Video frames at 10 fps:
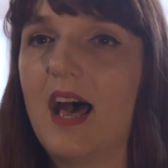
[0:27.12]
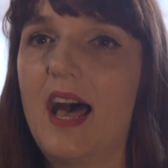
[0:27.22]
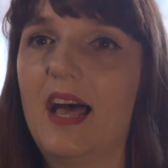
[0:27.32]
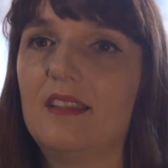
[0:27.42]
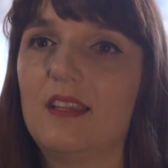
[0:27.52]

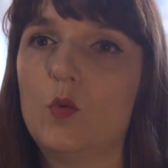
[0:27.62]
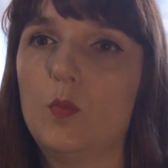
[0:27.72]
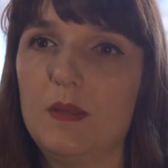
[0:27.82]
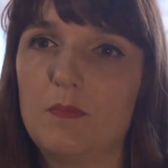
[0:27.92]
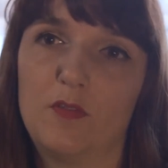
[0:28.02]
and it
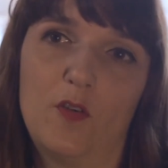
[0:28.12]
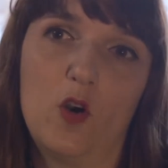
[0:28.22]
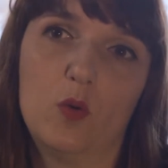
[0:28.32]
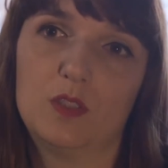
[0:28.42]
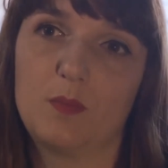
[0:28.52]
will be
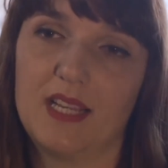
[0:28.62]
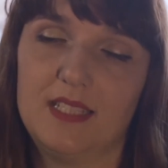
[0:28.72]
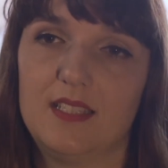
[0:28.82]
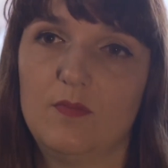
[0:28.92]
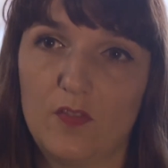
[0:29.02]
performed
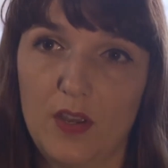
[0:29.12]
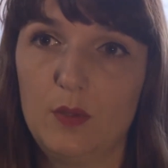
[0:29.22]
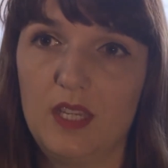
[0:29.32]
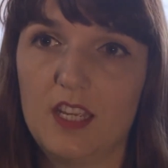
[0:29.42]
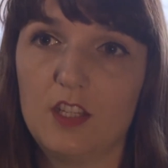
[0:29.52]
by
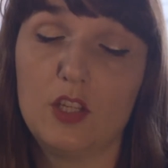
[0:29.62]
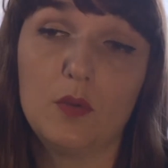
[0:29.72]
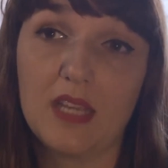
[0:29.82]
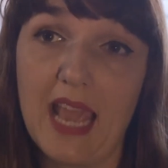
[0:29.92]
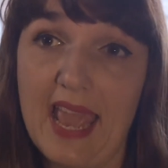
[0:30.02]
Sinfonia
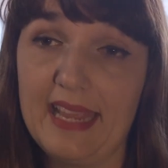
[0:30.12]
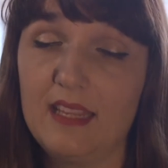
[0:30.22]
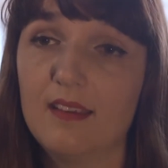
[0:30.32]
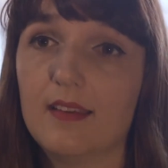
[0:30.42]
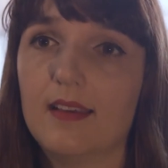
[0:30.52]

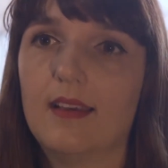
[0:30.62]
UK